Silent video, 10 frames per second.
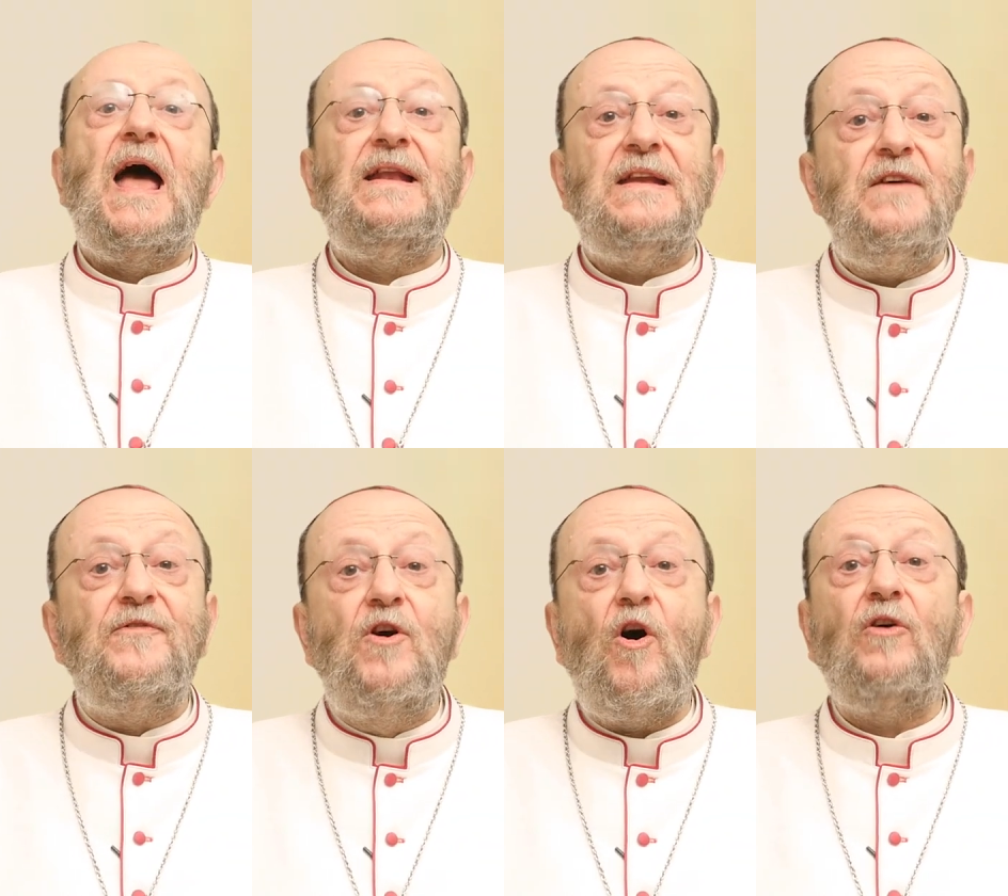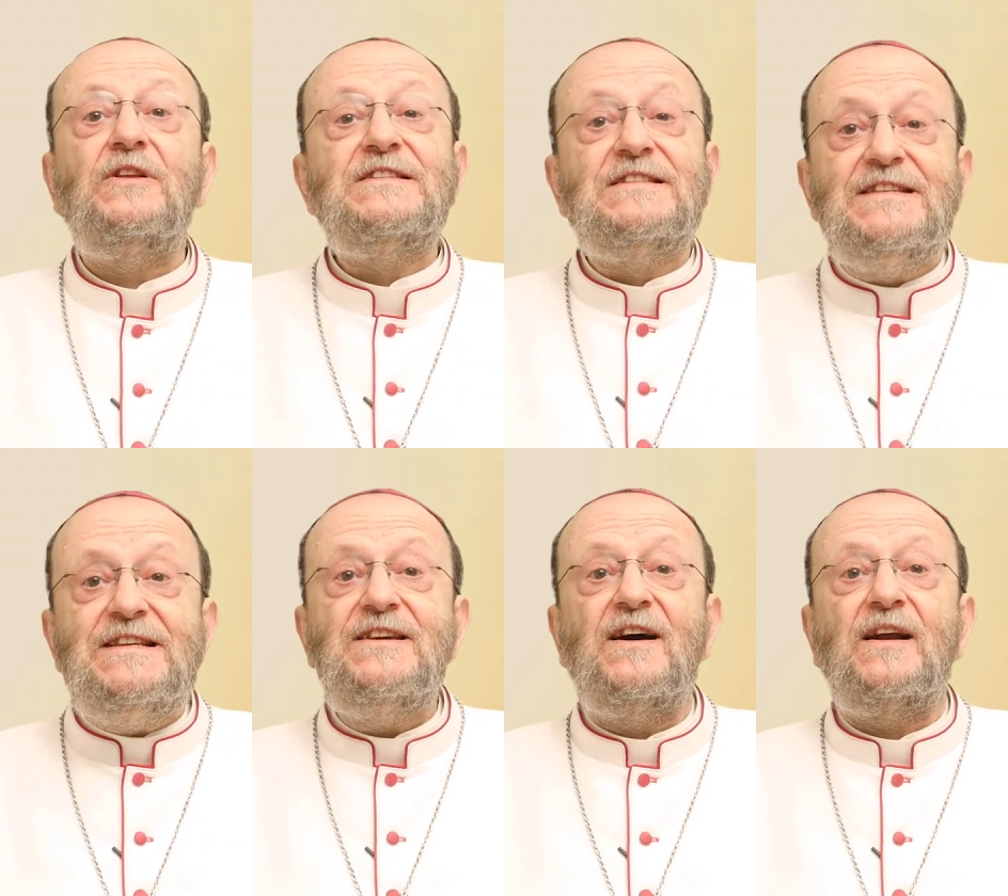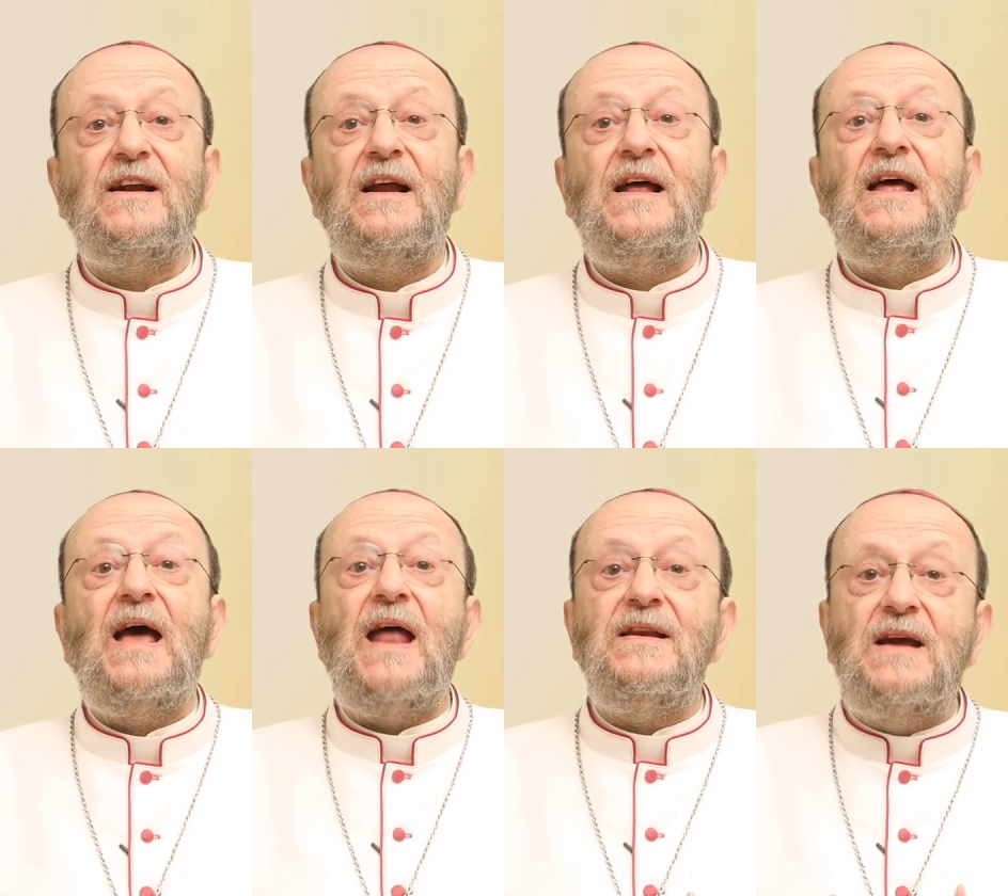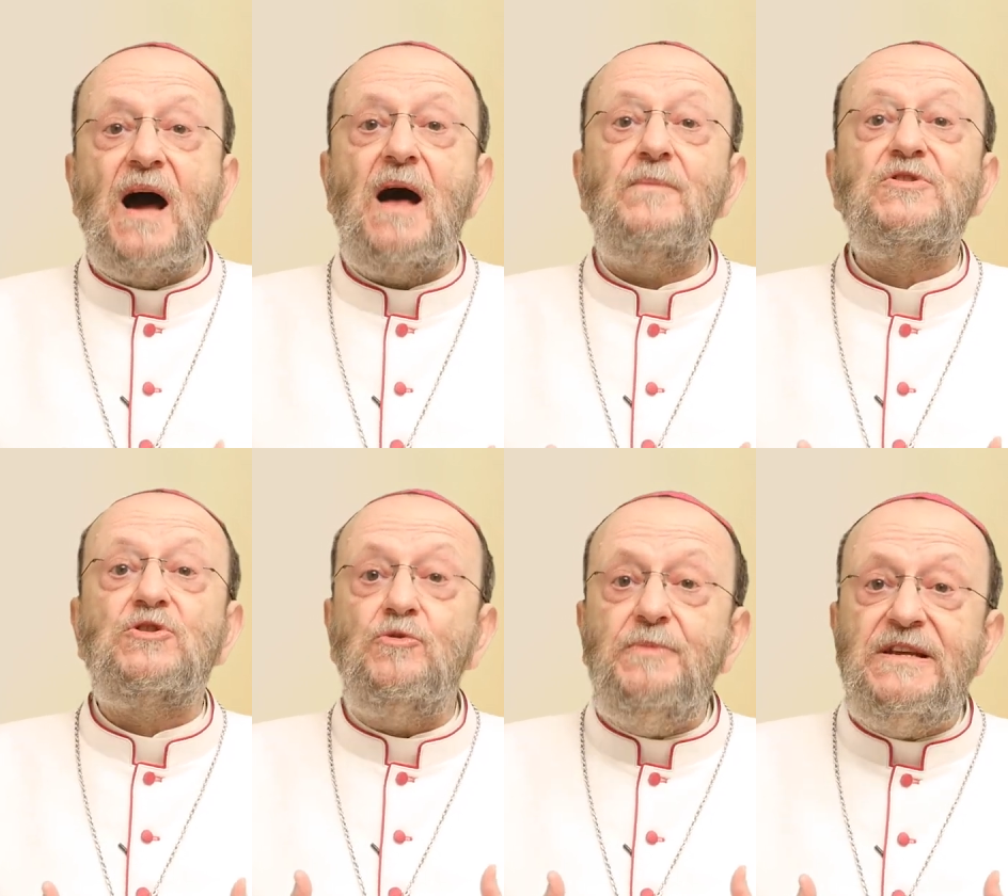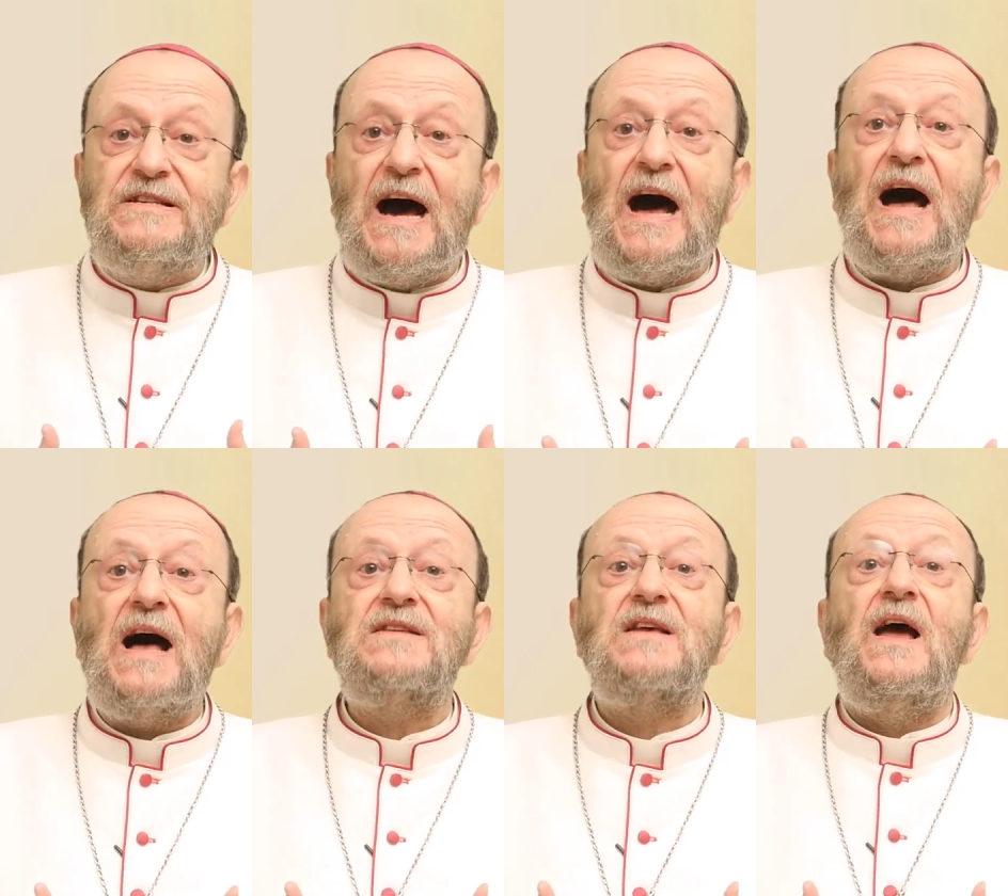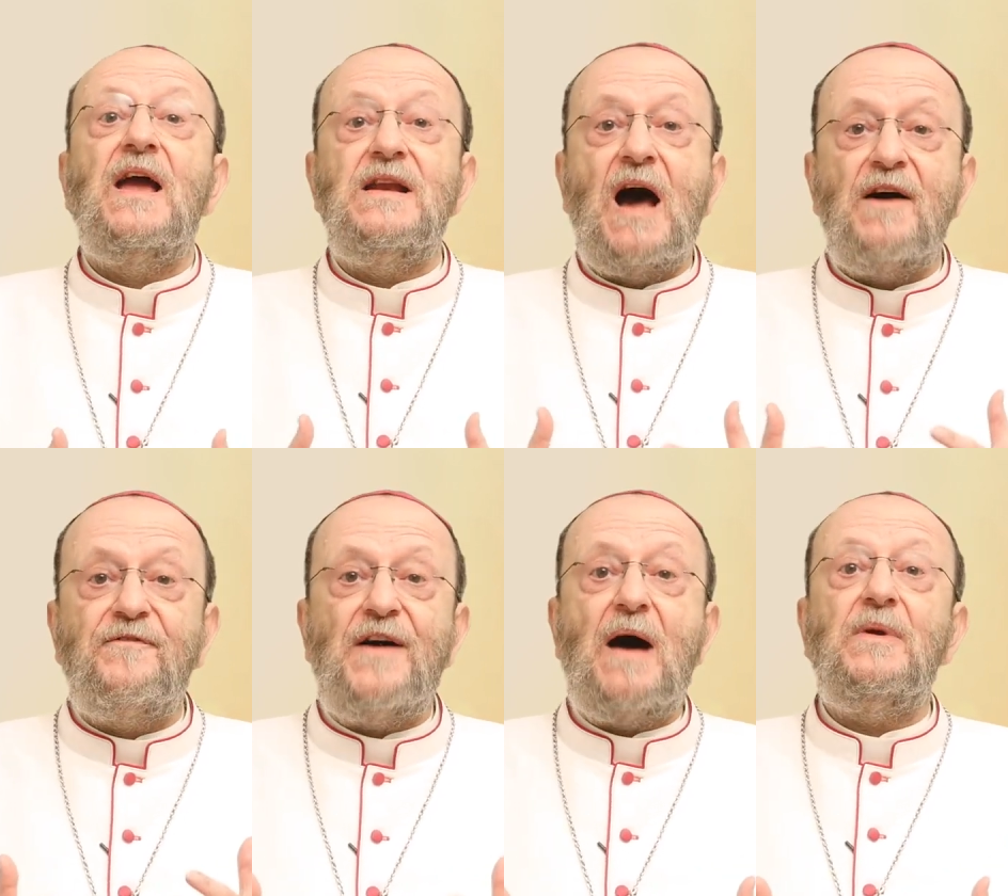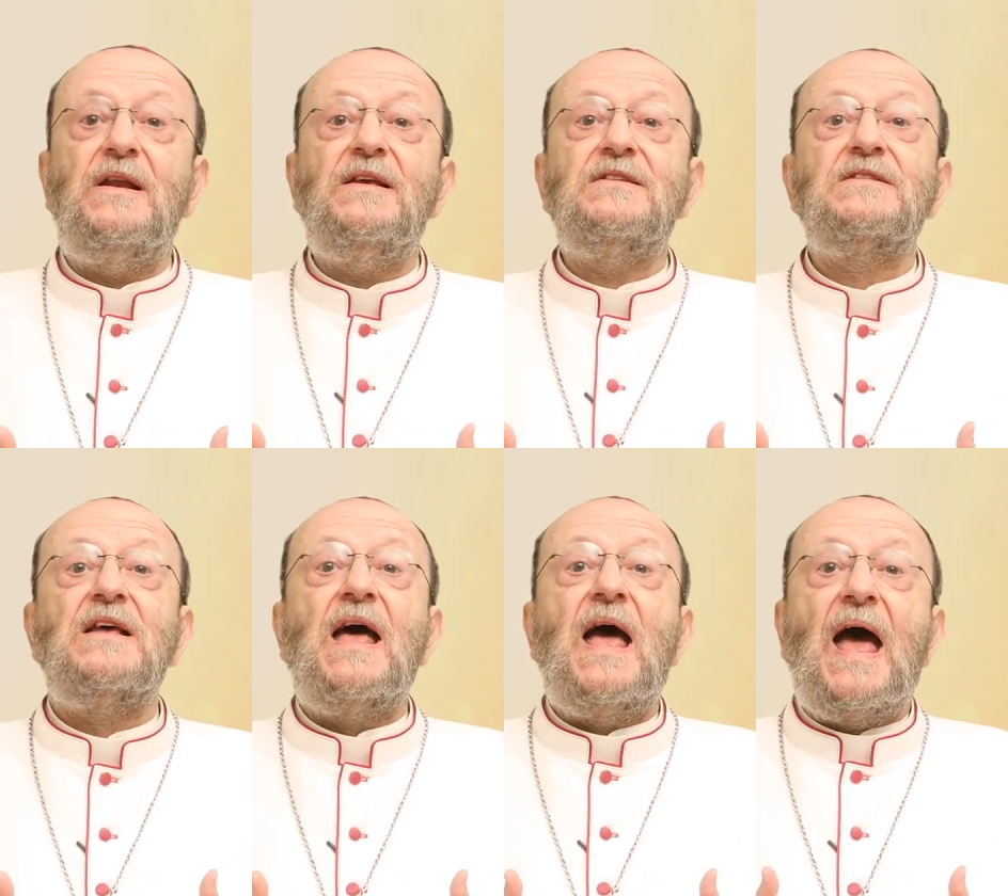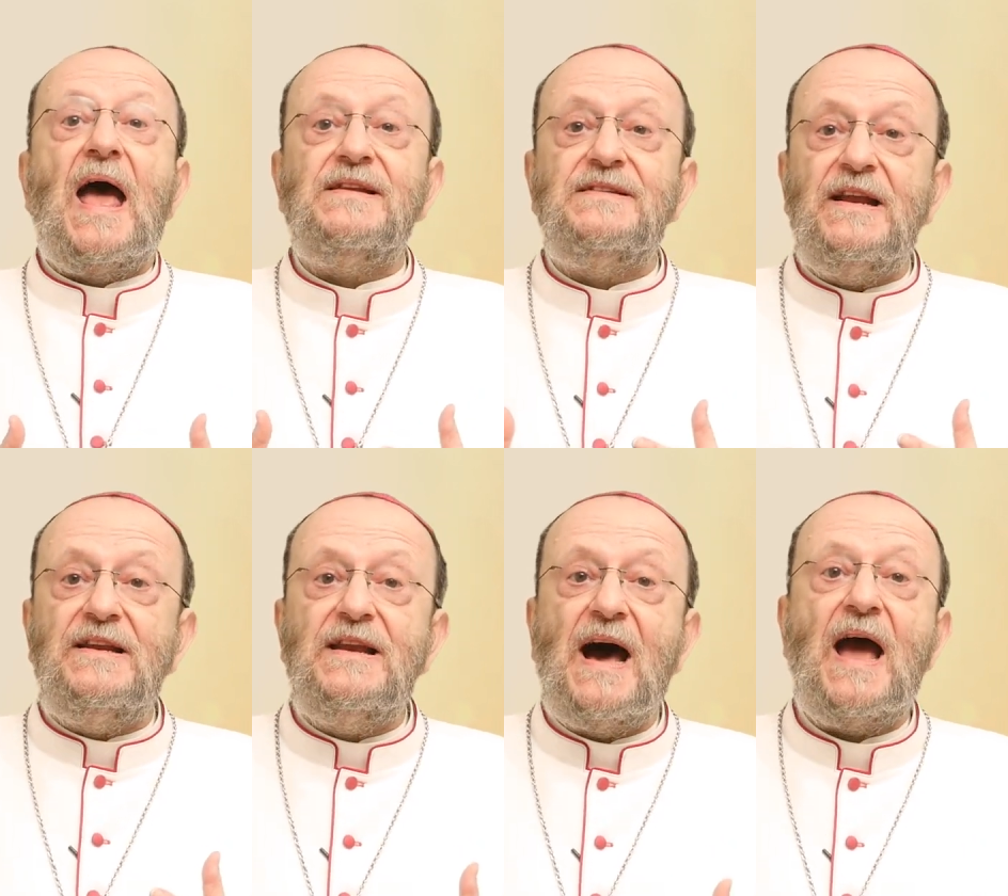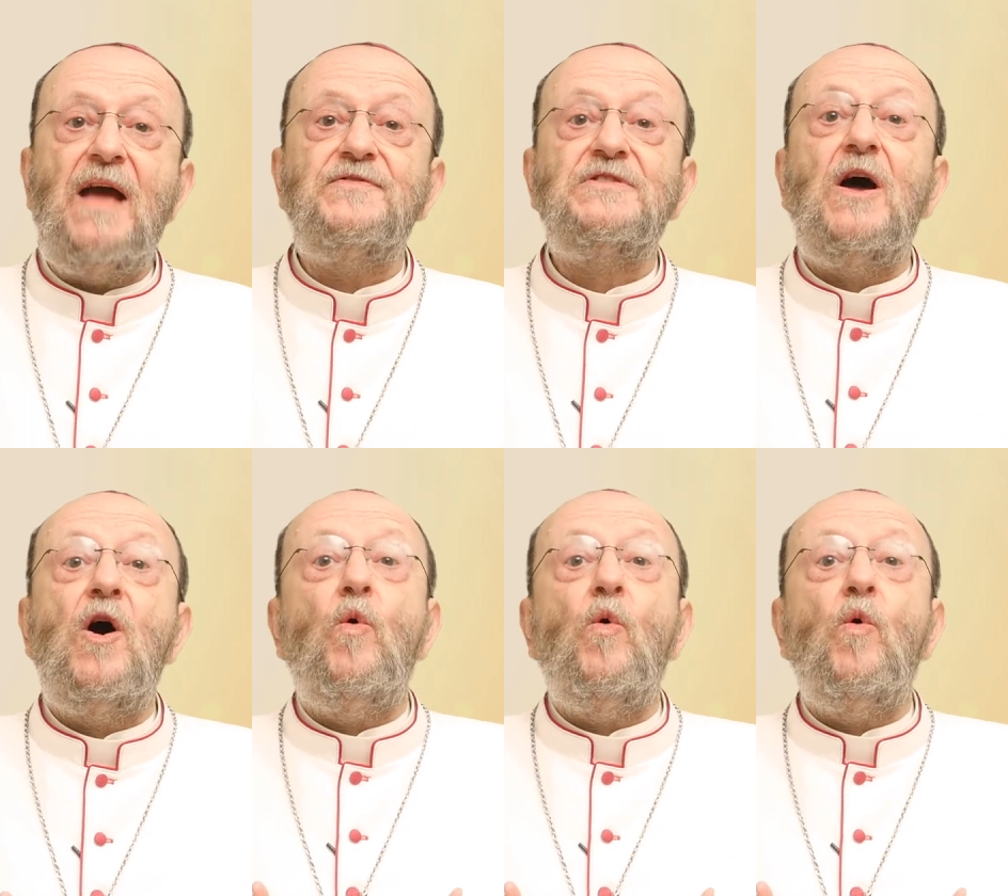and if God is near and comes to meet us in our families and daily lives,